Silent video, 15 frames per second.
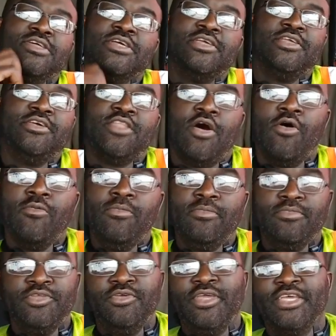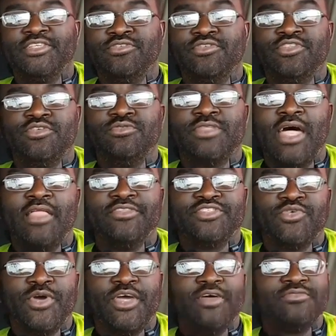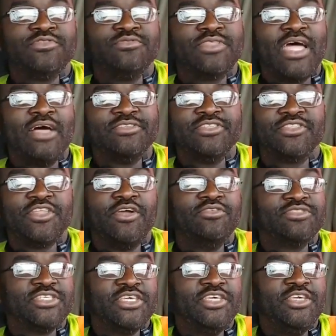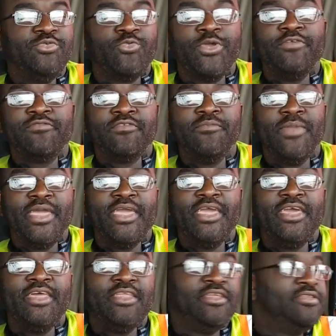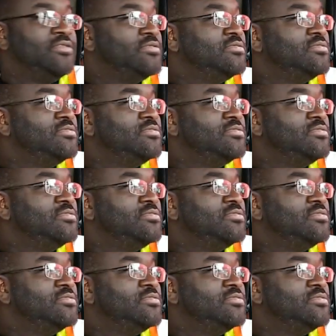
You know, you get you a 2012, 2013 reefer, man, and